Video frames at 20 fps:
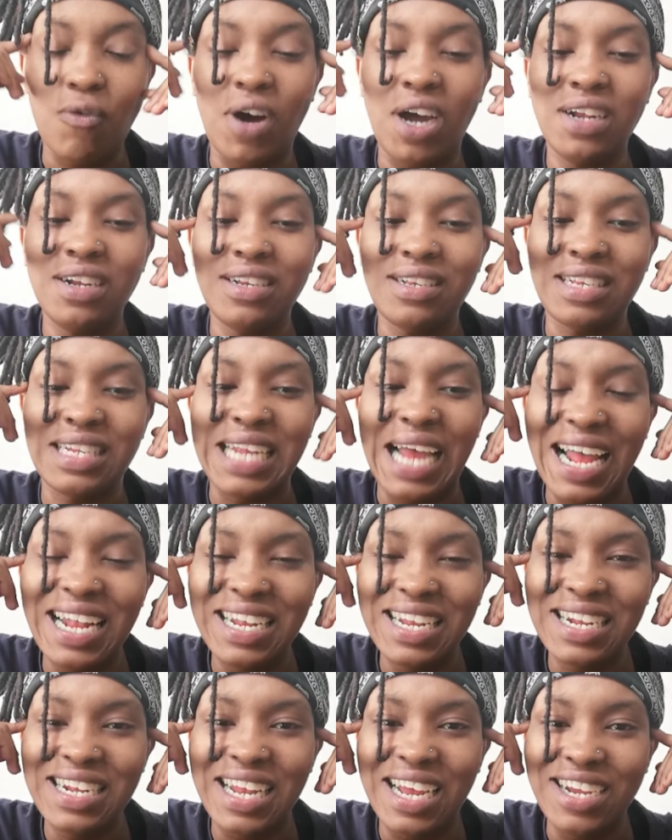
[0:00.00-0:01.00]
of
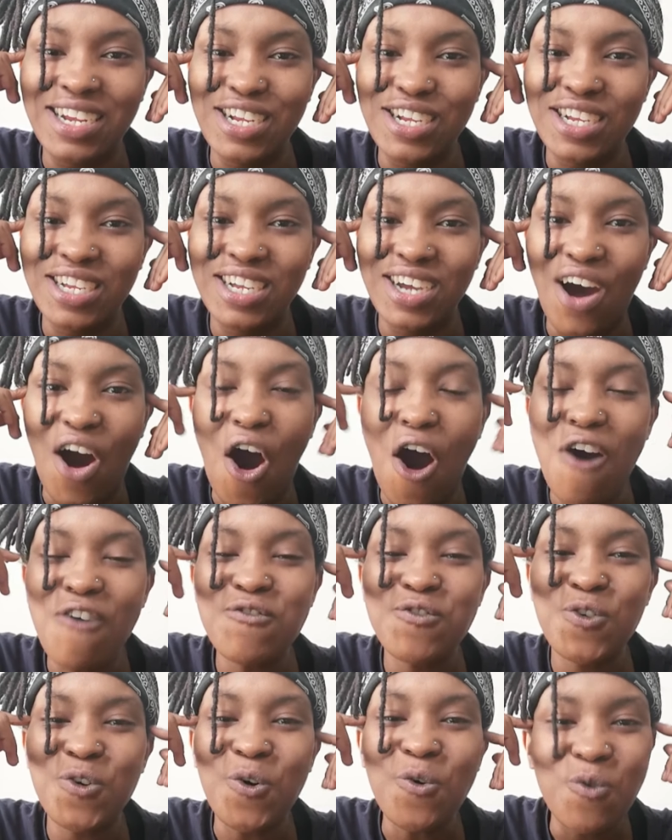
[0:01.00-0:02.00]
understanding that
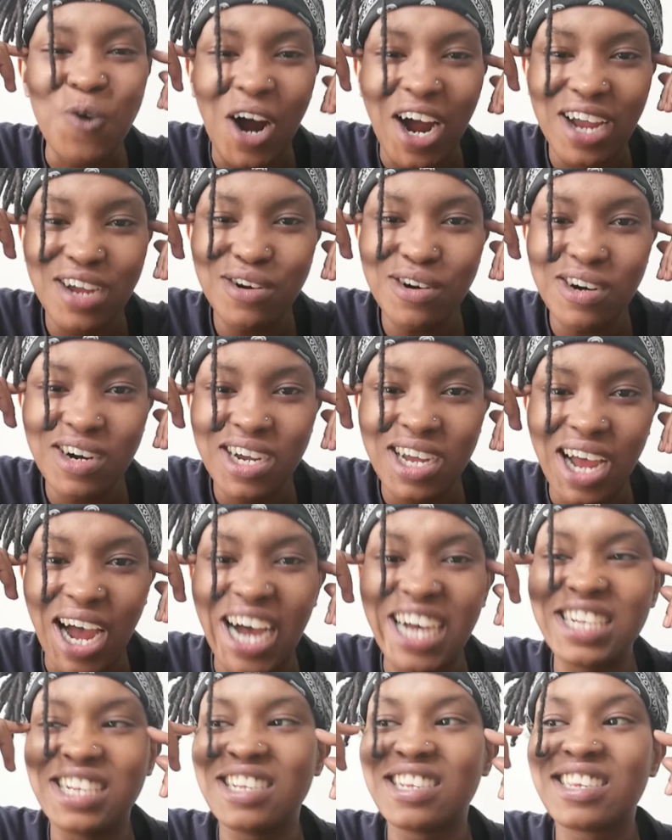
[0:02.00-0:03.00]
after a while,
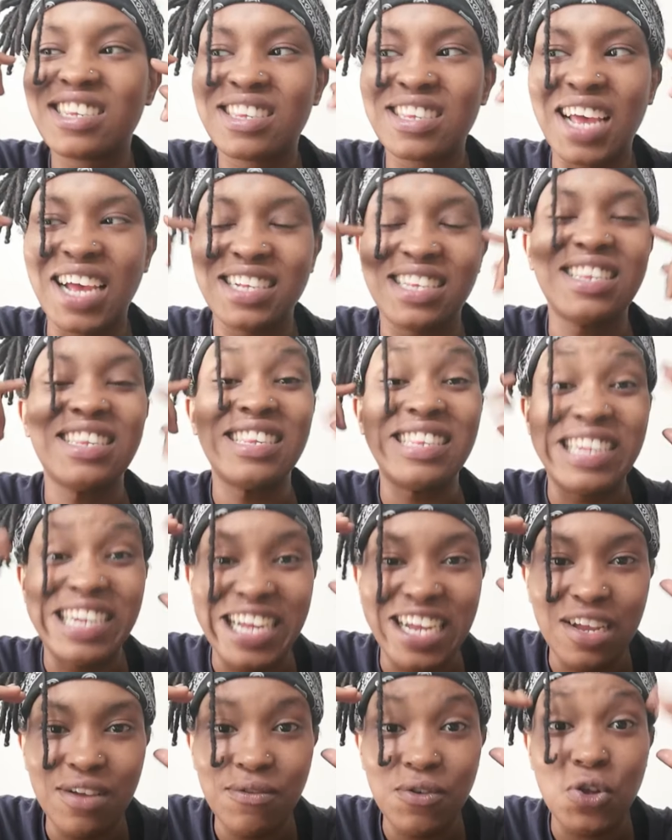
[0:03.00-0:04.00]
as a
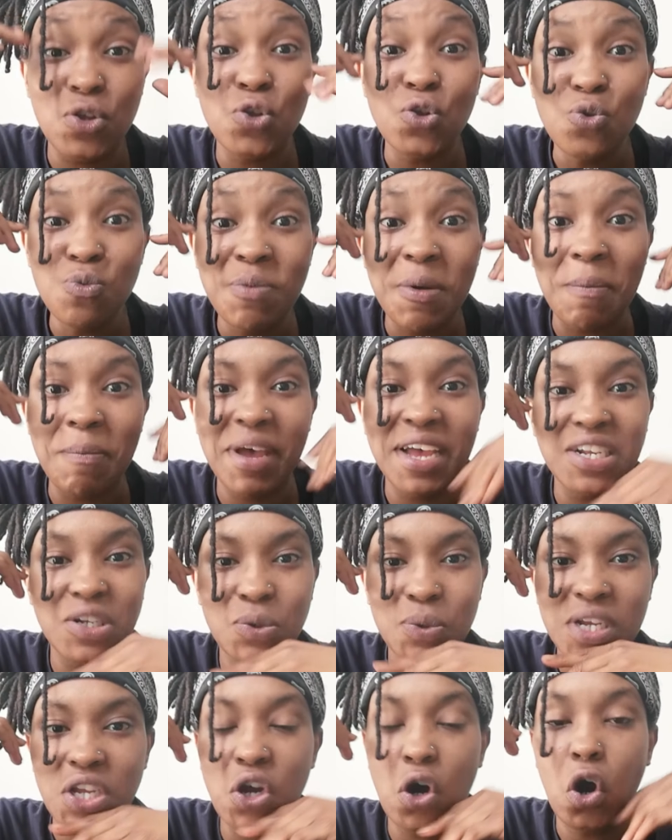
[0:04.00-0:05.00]
slave, you
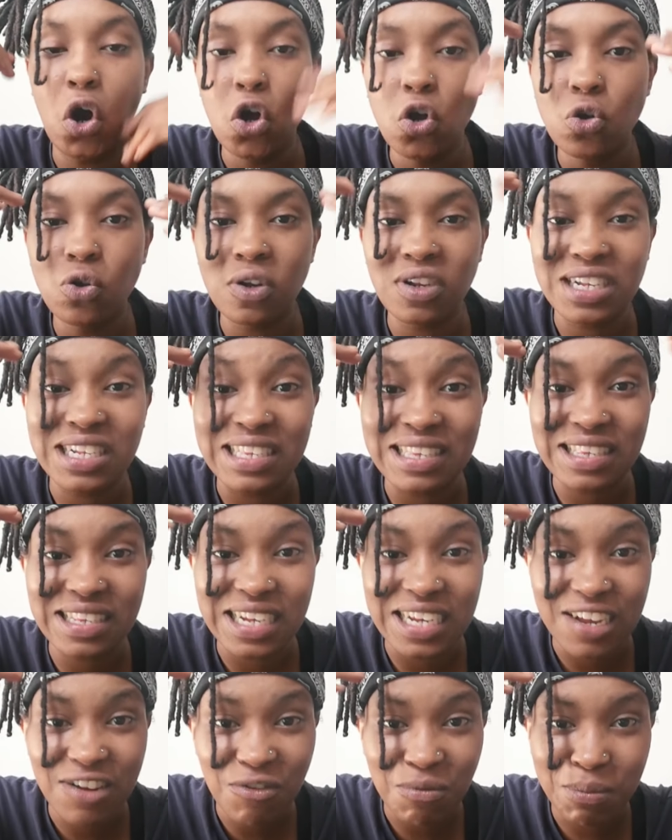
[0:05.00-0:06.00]
perpetuate your own
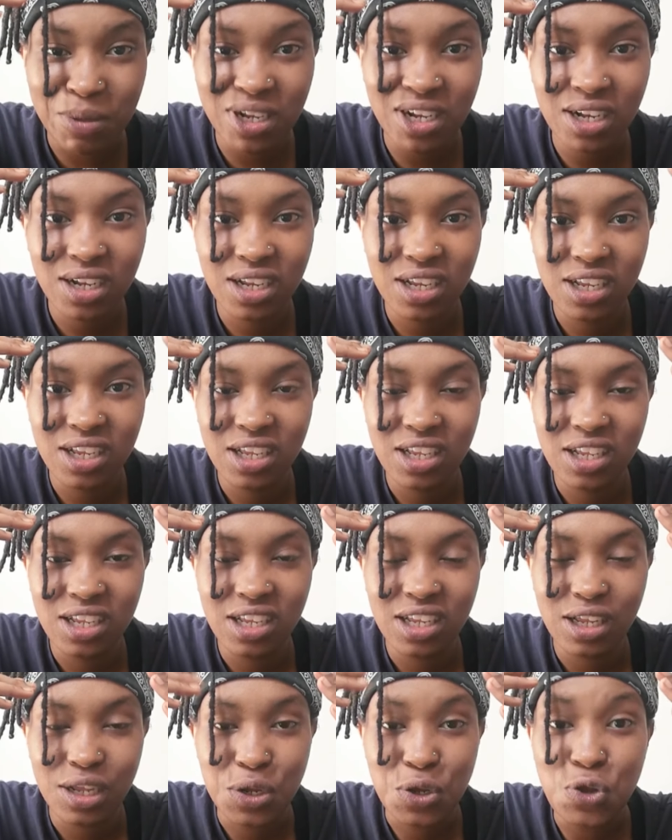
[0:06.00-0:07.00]
enslavement,
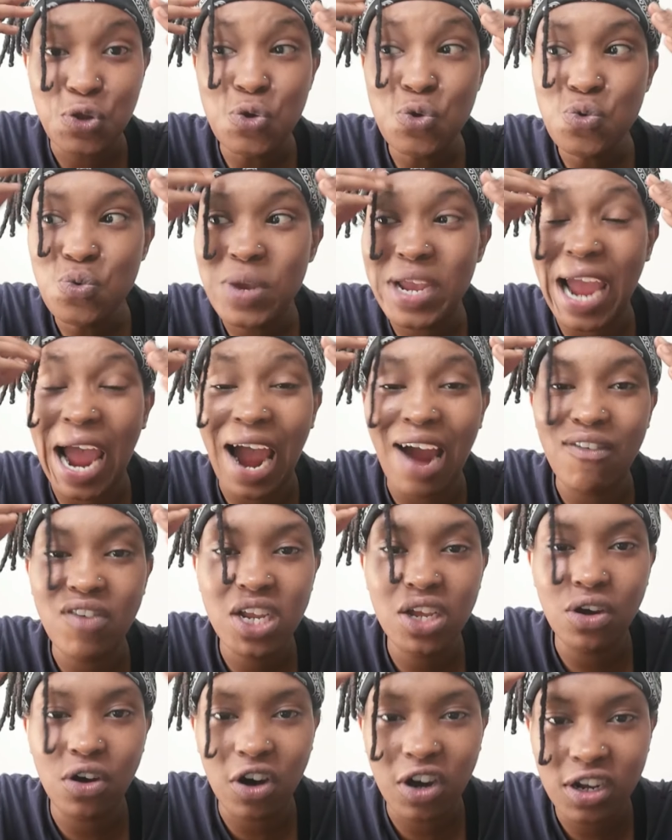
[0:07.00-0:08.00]
you
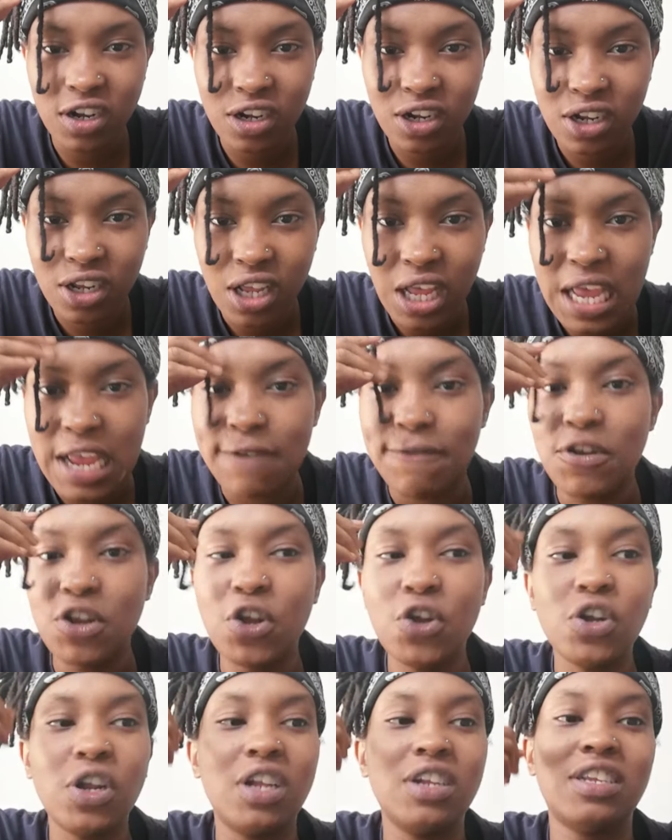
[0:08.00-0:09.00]
carry it on. If you
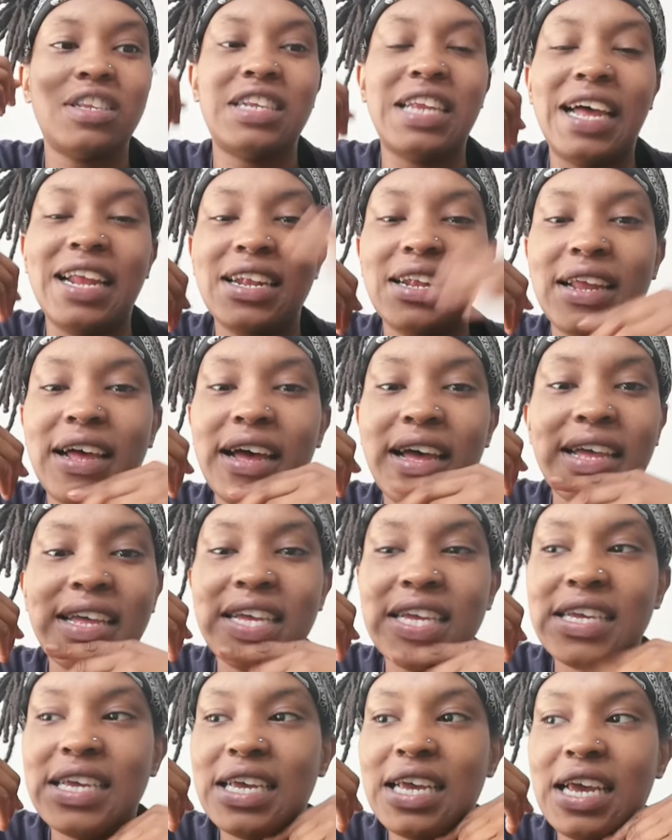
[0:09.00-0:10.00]
don't understand that,
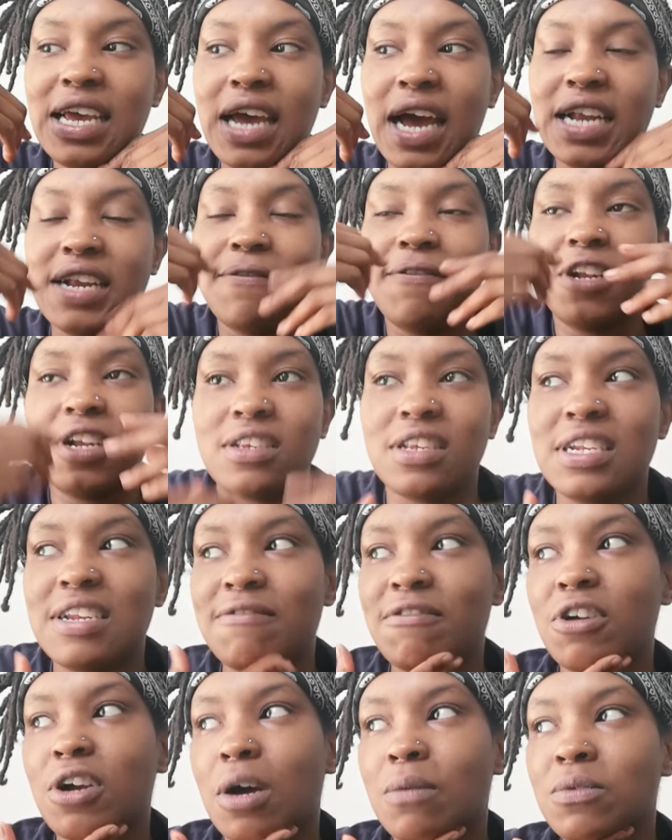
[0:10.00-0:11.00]
and if it doesn't
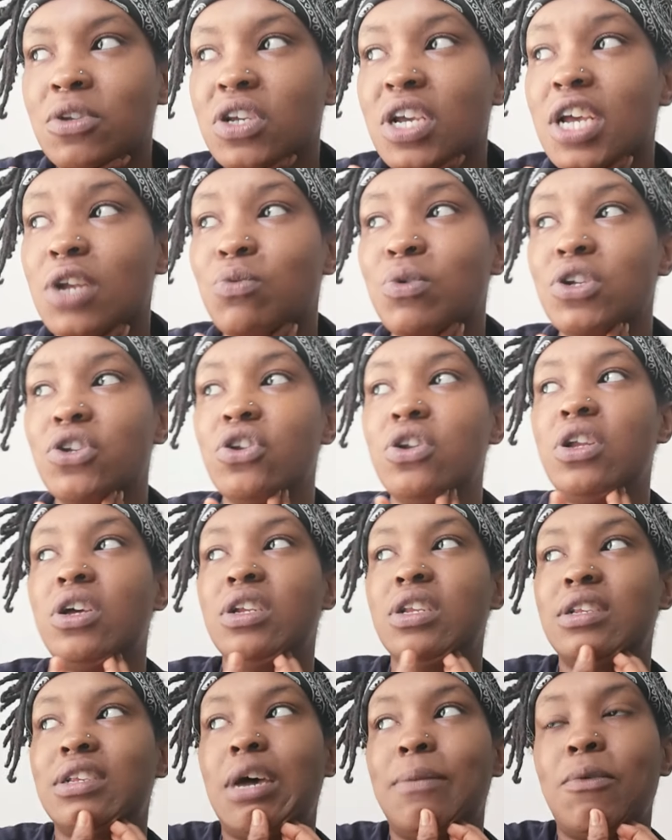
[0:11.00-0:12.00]
never come to your head, which a
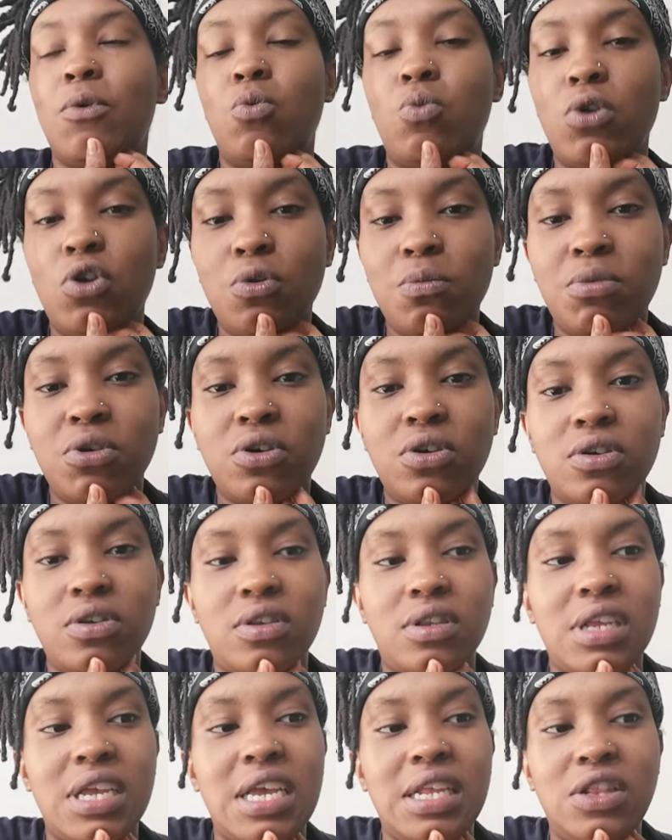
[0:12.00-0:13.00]
lot of the time it won't,
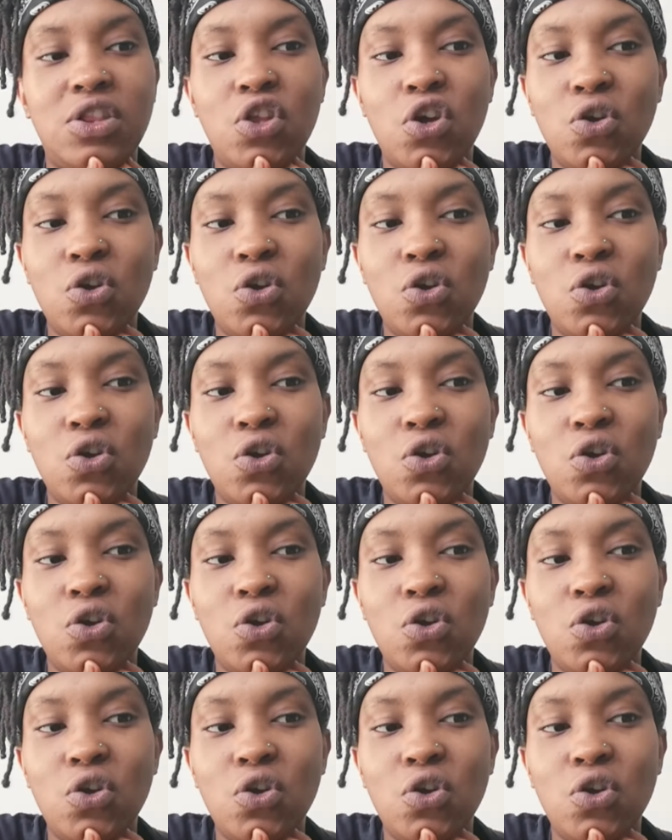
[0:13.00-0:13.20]
because